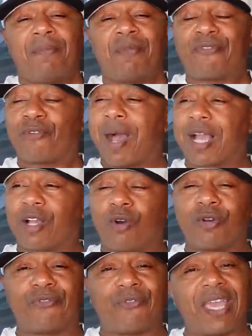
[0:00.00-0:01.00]
Before I
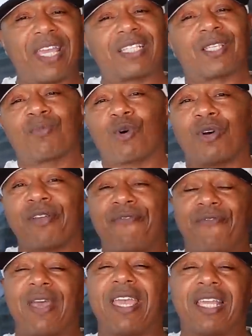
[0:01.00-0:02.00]
go to Vegas, I'm going to
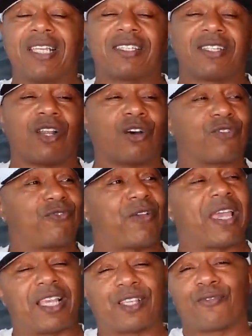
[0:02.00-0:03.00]
Vegas, Las
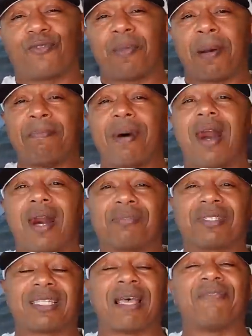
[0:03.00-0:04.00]
Vegas for my
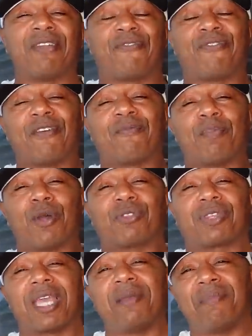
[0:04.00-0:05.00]
mom's 75th
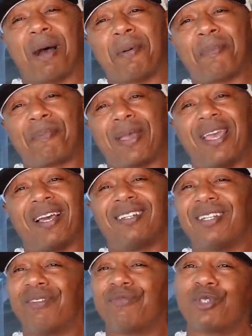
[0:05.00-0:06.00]
birthday. Mama
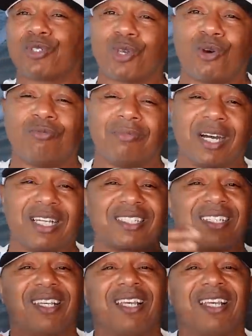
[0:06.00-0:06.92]
Pam, love you so much.